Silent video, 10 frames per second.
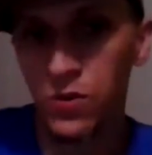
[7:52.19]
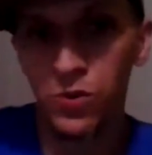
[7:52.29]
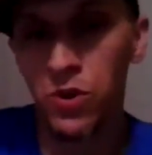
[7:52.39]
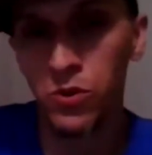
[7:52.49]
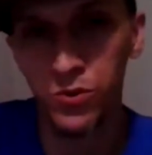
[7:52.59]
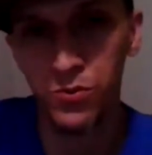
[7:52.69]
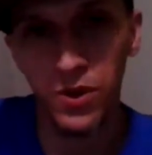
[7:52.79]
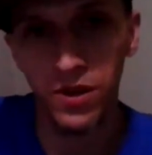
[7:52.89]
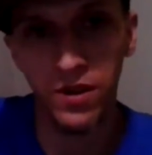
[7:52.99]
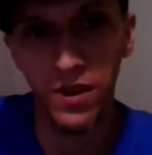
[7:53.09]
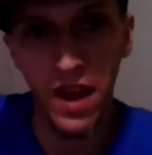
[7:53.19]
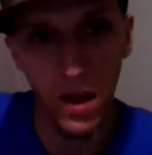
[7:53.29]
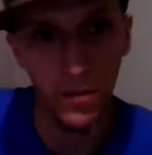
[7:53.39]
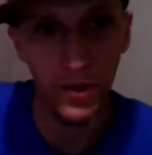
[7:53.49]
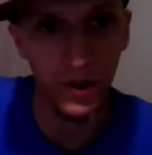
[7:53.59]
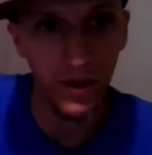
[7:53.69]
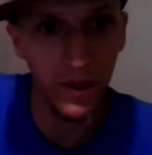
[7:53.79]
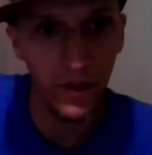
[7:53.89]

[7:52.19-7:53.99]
knows what happened.